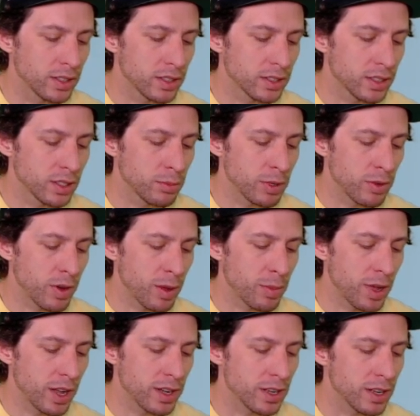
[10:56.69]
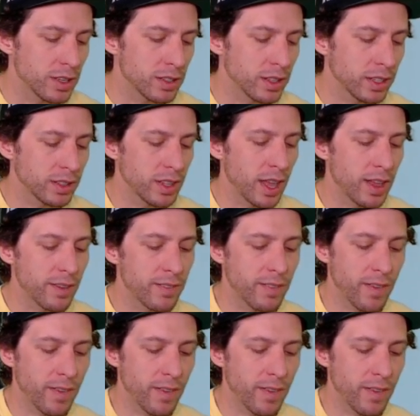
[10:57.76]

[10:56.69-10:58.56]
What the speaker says: It's going to be right behind it, like that.